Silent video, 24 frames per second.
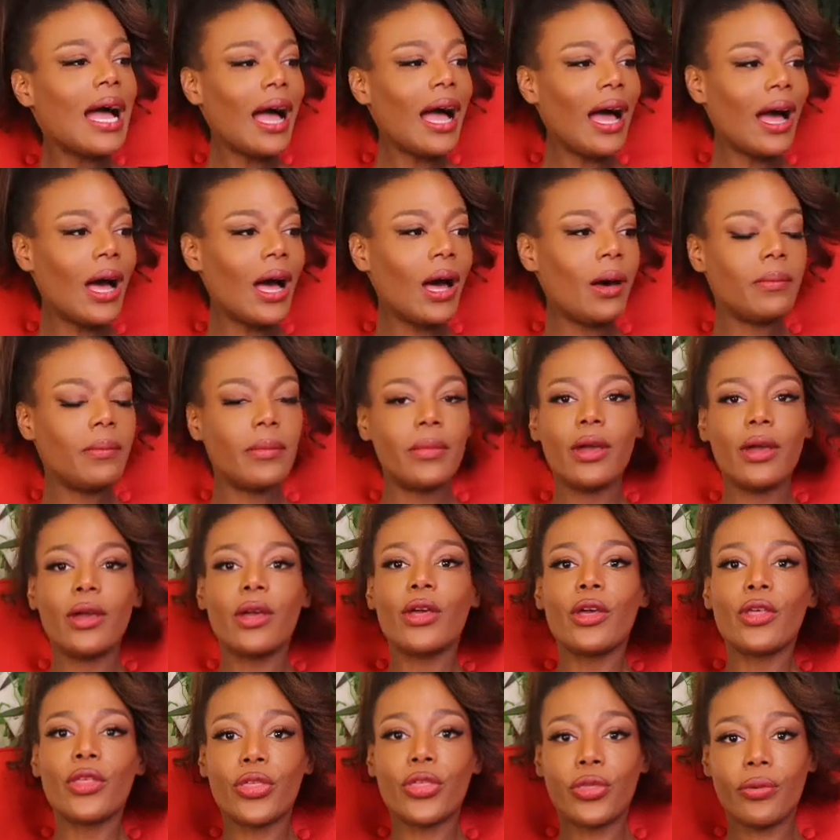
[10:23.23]

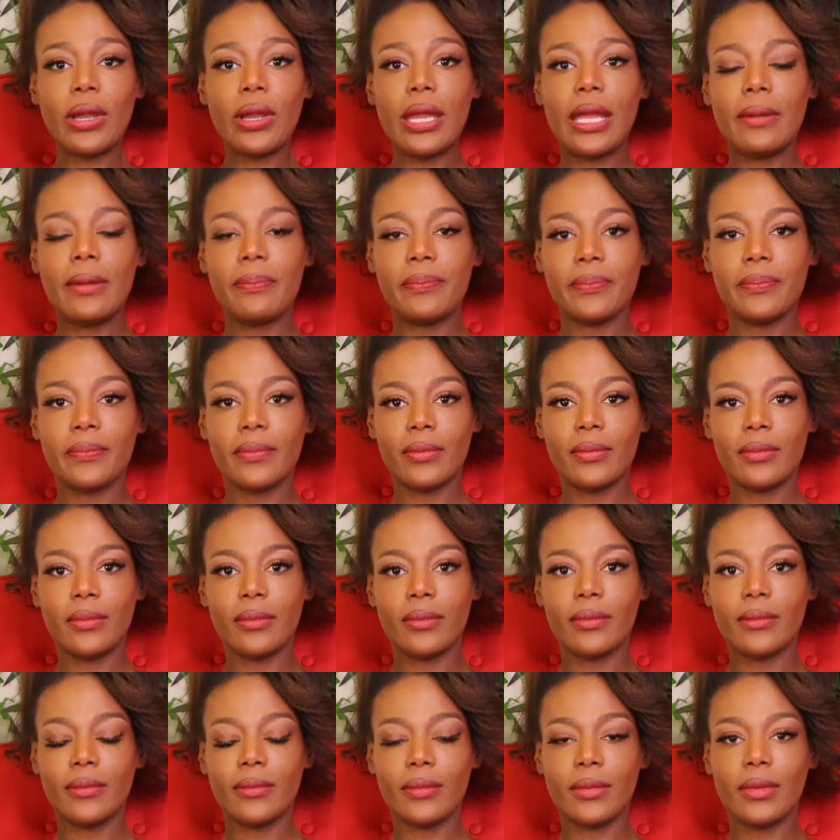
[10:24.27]
3,
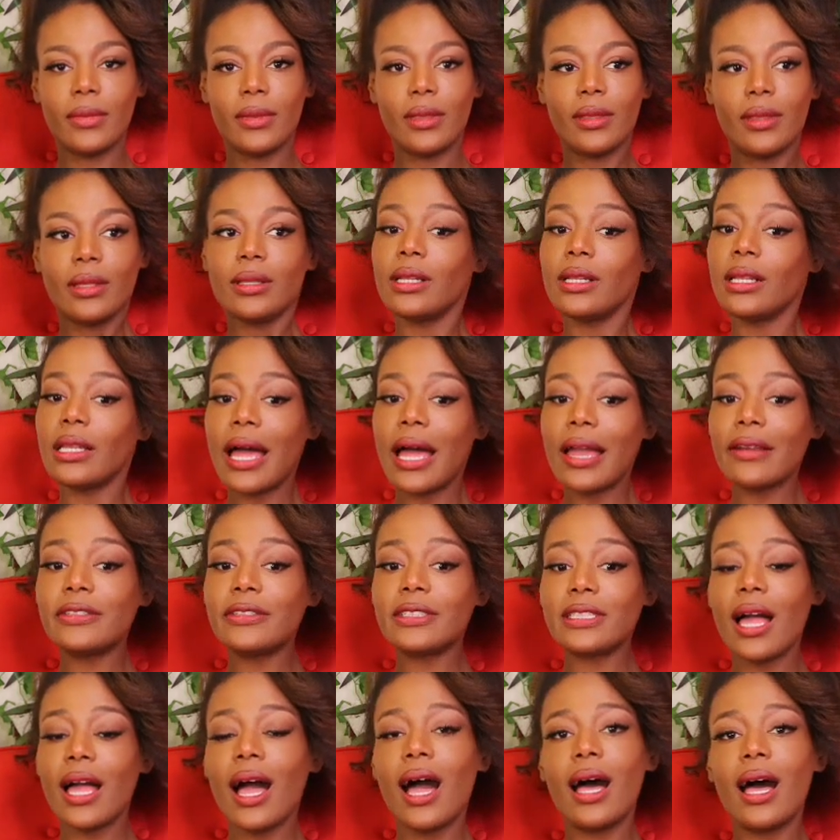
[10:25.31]
the
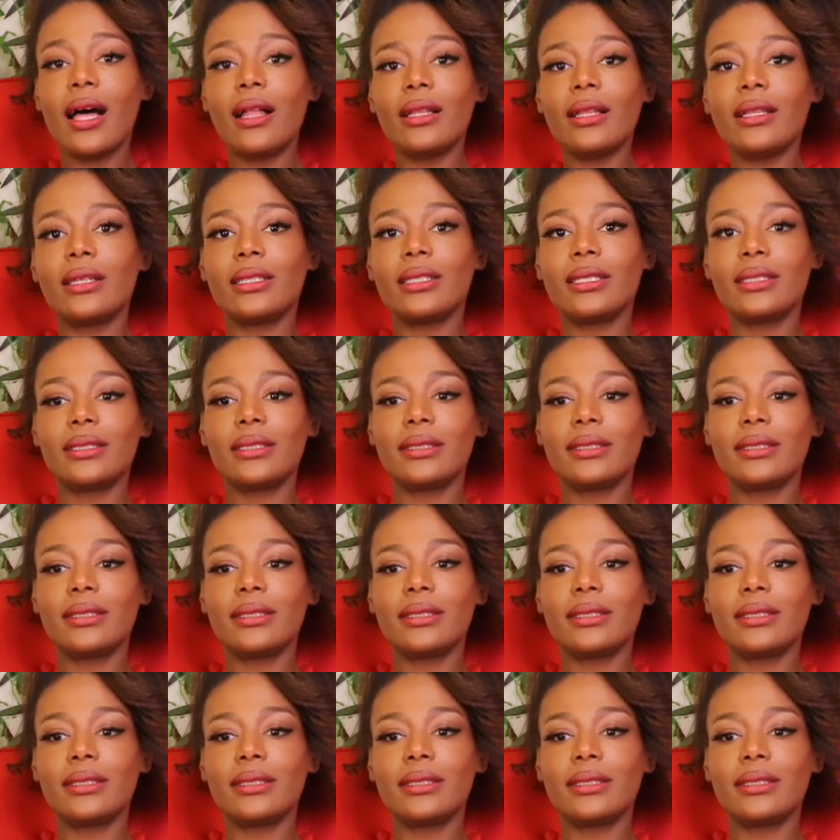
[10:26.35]
lifestyle